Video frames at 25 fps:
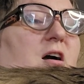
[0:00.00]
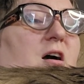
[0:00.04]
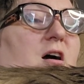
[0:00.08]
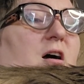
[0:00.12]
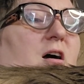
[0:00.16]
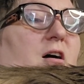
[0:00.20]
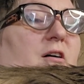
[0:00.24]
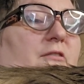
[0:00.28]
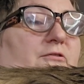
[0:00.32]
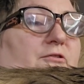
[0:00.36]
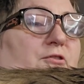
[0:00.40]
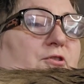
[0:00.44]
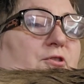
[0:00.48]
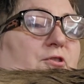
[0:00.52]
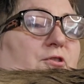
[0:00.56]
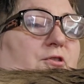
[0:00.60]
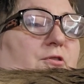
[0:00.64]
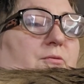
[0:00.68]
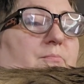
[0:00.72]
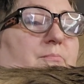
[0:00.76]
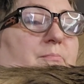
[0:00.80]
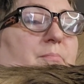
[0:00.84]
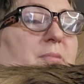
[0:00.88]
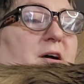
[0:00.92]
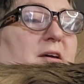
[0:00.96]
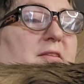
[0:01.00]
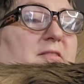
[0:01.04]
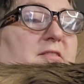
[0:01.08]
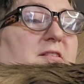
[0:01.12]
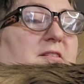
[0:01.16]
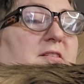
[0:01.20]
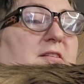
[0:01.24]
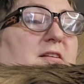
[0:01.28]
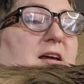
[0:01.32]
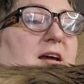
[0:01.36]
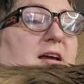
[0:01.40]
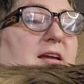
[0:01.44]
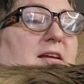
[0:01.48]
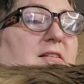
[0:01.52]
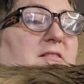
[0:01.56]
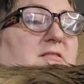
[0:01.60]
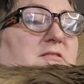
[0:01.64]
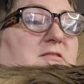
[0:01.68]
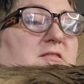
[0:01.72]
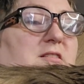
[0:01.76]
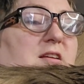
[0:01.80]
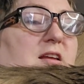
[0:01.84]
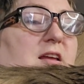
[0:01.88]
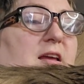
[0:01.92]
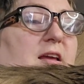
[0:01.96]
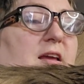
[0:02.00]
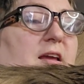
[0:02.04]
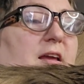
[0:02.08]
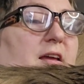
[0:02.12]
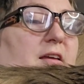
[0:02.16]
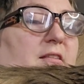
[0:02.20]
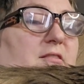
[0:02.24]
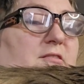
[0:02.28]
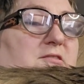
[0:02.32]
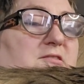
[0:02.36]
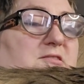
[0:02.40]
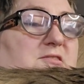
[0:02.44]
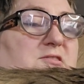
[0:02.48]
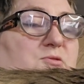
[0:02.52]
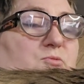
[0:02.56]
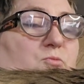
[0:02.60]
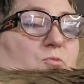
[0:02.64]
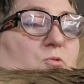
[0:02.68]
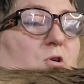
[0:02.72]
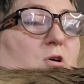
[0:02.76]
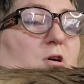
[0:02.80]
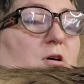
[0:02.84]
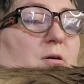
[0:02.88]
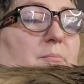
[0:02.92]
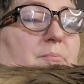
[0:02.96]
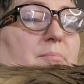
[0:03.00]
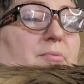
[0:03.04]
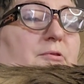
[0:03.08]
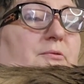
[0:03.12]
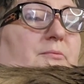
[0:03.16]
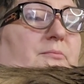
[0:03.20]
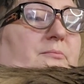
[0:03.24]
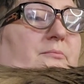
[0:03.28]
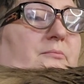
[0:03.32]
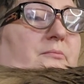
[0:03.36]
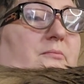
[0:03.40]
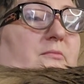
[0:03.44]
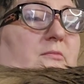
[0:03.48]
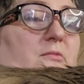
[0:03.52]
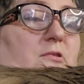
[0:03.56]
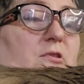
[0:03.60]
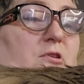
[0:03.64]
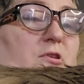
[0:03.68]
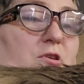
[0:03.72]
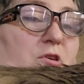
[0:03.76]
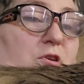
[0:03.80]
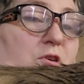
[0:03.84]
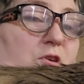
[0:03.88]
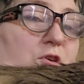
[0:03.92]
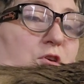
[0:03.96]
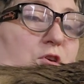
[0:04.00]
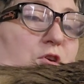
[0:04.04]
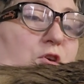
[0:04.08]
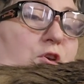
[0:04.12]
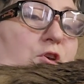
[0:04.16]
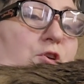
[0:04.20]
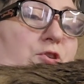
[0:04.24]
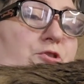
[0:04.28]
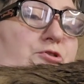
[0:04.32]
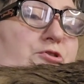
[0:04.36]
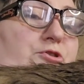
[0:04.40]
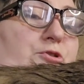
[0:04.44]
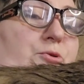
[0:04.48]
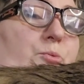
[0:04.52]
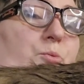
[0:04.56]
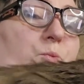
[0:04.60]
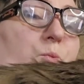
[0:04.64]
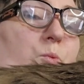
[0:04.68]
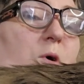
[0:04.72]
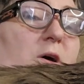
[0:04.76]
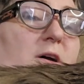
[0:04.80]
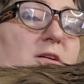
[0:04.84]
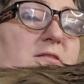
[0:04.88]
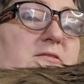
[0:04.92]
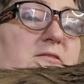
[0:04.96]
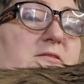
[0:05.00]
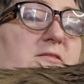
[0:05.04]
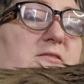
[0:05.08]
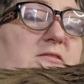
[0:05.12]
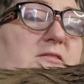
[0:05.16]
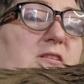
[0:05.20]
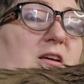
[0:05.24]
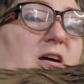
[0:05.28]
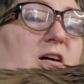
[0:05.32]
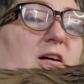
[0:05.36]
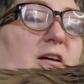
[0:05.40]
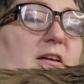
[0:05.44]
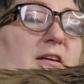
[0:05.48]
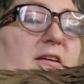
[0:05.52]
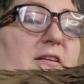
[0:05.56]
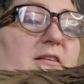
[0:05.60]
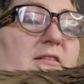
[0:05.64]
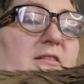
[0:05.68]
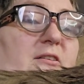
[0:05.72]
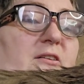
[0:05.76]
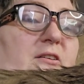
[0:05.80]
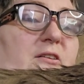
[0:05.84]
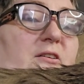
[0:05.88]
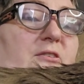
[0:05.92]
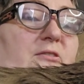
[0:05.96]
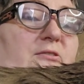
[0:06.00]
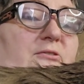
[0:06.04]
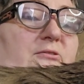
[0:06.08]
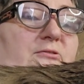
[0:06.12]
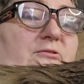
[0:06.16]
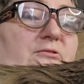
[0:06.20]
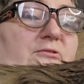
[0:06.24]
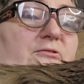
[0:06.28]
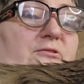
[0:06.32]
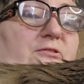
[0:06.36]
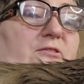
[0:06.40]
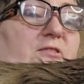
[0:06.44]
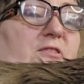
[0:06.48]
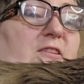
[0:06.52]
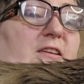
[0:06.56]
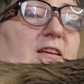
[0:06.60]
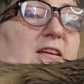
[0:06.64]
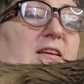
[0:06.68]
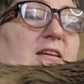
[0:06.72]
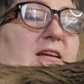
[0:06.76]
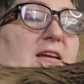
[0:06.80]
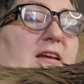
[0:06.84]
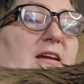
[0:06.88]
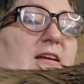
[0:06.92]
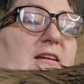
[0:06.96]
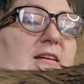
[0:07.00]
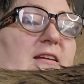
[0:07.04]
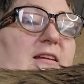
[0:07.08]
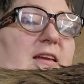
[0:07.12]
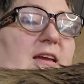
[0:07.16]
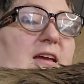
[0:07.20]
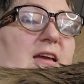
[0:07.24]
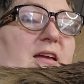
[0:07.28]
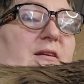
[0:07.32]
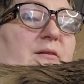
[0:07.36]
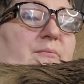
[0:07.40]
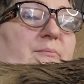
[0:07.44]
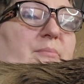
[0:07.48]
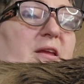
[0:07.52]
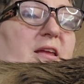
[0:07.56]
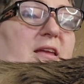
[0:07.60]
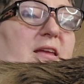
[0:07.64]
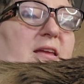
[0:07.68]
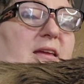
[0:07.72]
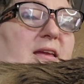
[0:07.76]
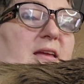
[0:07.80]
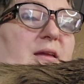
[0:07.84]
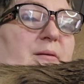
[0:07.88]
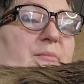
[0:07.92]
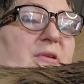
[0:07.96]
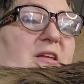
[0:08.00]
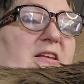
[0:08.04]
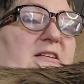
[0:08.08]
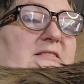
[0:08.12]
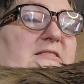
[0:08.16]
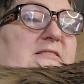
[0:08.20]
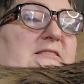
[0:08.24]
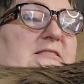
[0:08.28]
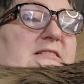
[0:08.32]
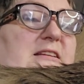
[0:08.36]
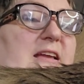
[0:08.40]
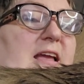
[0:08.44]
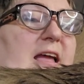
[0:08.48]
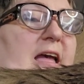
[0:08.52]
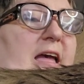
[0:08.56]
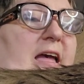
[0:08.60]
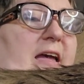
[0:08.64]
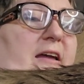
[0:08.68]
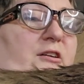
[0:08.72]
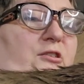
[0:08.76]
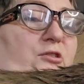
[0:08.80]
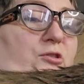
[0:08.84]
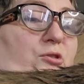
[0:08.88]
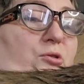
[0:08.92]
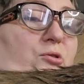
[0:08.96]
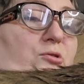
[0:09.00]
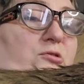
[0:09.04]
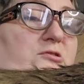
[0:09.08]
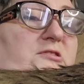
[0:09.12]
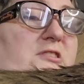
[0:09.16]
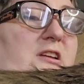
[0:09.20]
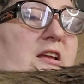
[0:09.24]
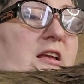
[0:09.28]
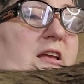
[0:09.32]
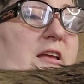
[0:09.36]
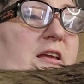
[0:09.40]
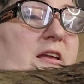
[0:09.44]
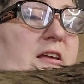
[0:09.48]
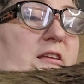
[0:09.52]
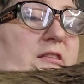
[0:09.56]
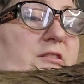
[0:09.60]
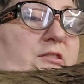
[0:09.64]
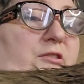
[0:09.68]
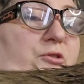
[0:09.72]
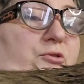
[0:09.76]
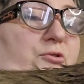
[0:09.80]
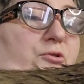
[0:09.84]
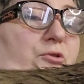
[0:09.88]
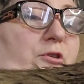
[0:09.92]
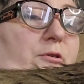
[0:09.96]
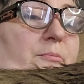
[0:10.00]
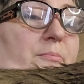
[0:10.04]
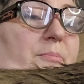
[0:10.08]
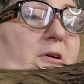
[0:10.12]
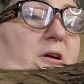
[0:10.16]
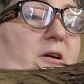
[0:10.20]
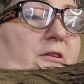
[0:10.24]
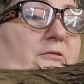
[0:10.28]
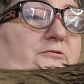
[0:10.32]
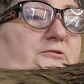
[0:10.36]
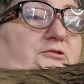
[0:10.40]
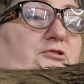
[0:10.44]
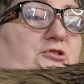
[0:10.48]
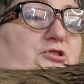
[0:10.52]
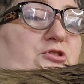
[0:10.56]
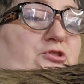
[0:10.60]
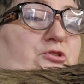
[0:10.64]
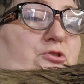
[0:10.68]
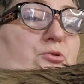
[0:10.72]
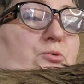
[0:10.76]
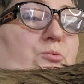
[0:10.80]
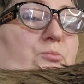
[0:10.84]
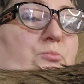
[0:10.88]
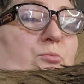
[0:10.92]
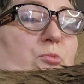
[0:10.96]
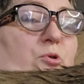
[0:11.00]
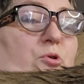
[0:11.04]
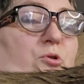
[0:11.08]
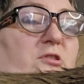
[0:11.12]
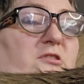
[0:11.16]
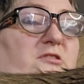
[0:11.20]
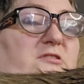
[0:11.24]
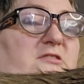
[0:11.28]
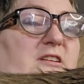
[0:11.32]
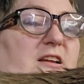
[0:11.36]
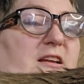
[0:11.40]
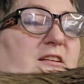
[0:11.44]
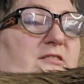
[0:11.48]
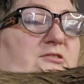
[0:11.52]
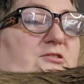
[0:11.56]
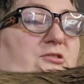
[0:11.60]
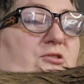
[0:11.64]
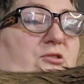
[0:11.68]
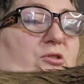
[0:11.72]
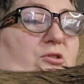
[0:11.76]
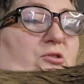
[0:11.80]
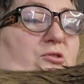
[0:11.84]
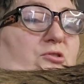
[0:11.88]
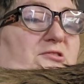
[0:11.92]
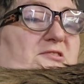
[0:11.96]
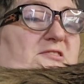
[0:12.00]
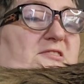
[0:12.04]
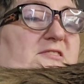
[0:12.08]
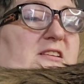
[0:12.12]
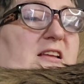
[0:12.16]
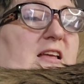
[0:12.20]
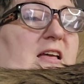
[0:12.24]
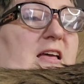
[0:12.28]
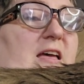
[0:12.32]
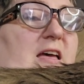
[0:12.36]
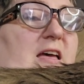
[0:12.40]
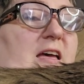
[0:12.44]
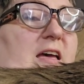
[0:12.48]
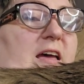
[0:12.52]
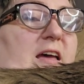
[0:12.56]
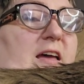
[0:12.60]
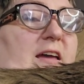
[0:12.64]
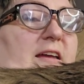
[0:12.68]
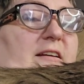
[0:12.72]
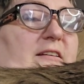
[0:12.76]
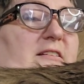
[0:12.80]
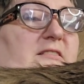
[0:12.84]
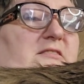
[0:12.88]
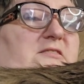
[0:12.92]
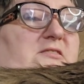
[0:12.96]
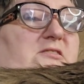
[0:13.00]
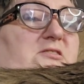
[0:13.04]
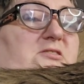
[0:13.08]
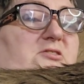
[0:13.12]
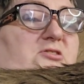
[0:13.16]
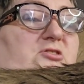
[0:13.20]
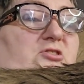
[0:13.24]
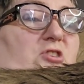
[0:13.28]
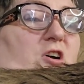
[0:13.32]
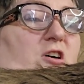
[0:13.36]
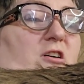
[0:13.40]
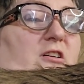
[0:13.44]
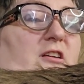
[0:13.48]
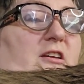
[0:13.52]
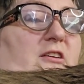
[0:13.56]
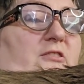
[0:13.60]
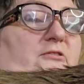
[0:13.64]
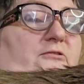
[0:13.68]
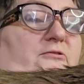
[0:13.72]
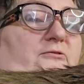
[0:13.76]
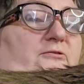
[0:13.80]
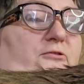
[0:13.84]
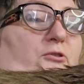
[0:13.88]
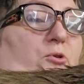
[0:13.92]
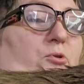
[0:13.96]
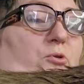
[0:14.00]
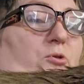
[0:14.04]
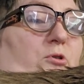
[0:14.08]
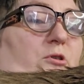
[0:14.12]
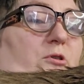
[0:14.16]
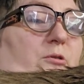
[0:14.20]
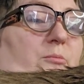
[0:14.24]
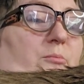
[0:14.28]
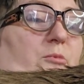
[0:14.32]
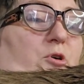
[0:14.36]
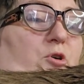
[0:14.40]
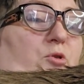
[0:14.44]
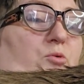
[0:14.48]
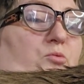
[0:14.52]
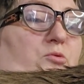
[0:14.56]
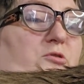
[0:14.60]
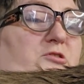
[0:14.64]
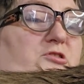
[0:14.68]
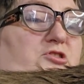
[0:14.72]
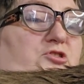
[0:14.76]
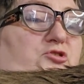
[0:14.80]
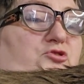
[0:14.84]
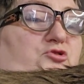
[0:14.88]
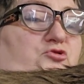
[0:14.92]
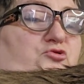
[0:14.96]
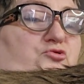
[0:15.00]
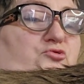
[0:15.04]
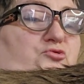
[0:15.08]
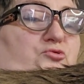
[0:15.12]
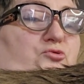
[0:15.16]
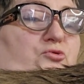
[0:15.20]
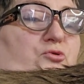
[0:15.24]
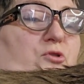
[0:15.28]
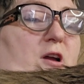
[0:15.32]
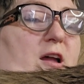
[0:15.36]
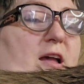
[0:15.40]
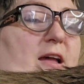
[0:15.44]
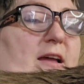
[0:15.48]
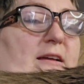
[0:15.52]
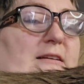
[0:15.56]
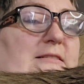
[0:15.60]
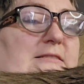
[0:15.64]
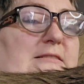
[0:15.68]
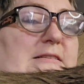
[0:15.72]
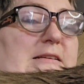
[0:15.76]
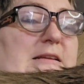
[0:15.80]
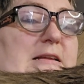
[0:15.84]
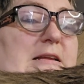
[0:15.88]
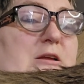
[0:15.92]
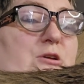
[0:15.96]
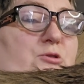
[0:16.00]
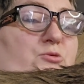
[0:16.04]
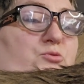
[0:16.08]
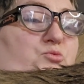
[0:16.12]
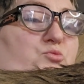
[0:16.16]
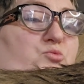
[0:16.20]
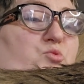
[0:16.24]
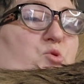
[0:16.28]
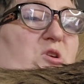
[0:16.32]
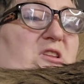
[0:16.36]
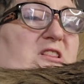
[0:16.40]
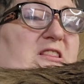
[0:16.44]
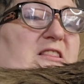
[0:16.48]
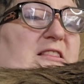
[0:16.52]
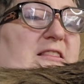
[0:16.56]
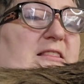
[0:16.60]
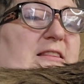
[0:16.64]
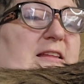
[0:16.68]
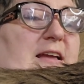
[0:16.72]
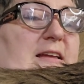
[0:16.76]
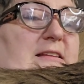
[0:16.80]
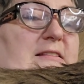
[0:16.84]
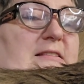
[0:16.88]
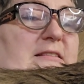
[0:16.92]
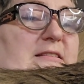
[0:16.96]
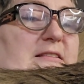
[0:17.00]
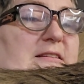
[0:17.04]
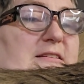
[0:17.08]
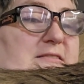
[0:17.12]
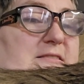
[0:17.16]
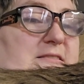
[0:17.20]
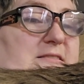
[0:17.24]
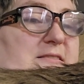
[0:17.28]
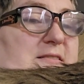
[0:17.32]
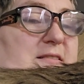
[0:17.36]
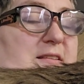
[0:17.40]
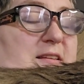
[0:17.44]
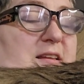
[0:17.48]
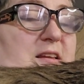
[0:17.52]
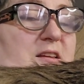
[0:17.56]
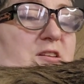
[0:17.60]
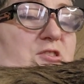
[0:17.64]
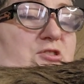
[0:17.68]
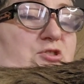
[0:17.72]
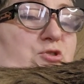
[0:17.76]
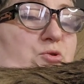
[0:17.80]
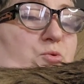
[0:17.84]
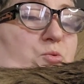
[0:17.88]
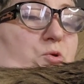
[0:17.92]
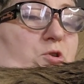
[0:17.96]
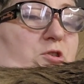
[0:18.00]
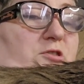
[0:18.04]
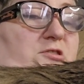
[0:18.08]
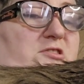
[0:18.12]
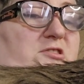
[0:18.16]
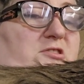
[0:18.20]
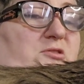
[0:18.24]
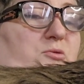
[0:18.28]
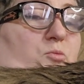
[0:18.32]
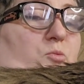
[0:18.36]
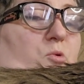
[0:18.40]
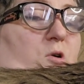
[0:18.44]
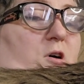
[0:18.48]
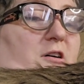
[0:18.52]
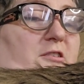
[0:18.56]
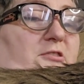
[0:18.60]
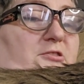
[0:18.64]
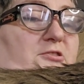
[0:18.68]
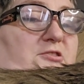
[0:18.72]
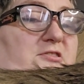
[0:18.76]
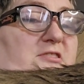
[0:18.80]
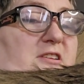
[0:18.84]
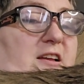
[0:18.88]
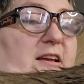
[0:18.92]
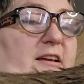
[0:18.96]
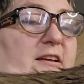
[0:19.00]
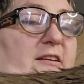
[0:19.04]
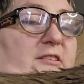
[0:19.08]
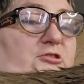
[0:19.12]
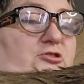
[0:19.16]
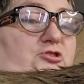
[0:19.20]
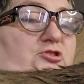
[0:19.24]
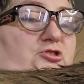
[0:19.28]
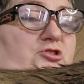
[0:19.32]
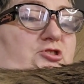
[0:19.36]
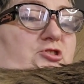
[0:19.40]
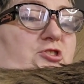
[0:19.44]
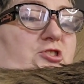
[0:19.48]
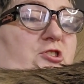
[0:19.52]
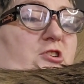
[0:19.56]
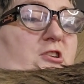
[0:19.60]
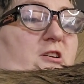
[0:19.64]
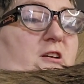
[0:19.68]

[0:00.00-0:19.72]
covered by the night and the swamp. To one side, Flick again became entangled in the grip of two more tentacles, and his stocky form was dragged relentlessly towards the water's edge.